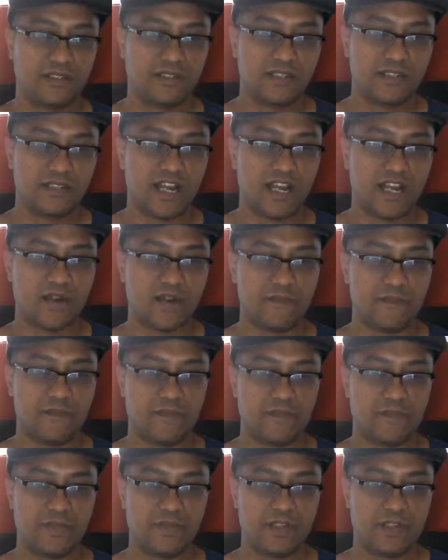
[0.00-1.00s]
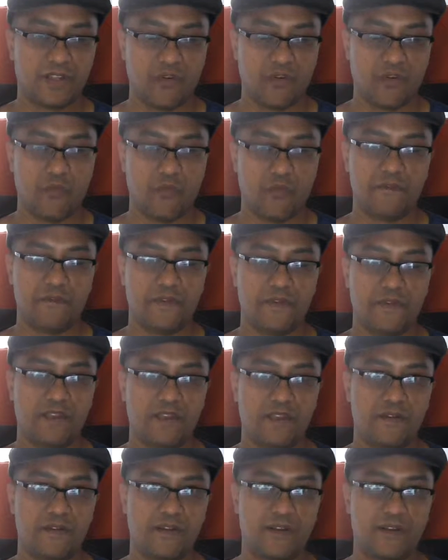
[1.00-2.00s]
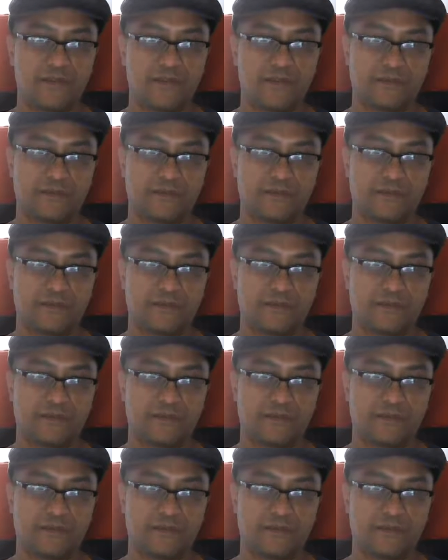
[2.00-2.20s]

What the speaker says: I mean, would you say